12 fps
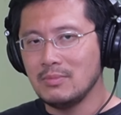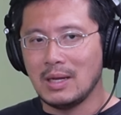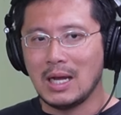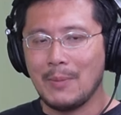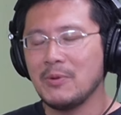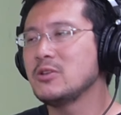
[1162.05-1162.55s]

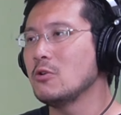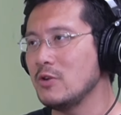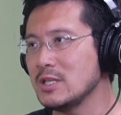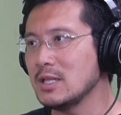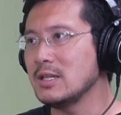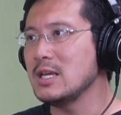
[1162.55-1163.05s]
up until
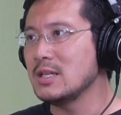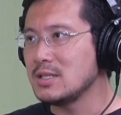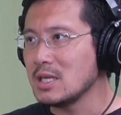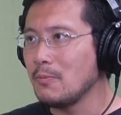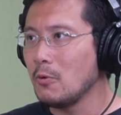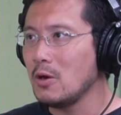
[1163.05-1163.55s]
recently in
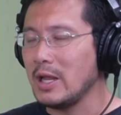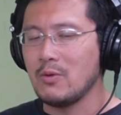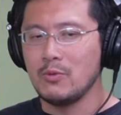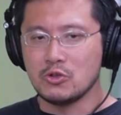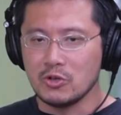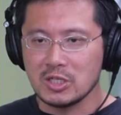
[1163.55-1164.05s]
Singapore, like we
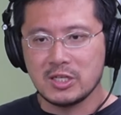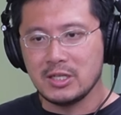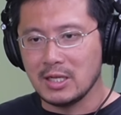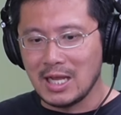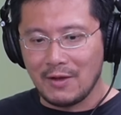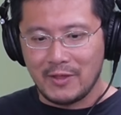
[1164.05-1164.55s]
traditionally
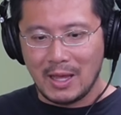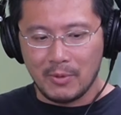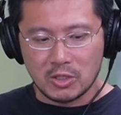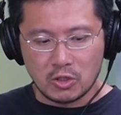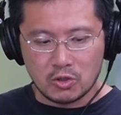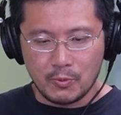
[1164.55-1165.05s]
didn't have that much
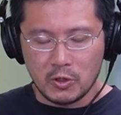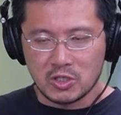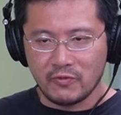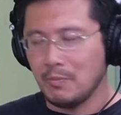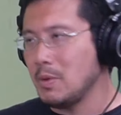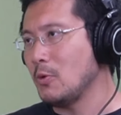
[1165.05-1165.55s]
entrepreneurship
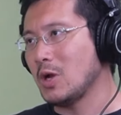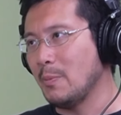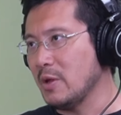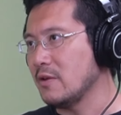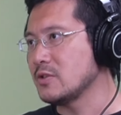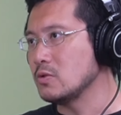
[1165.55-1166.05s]
from people coming
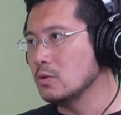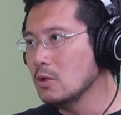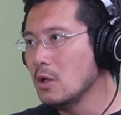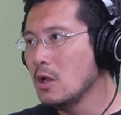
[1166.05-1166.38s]
out of school.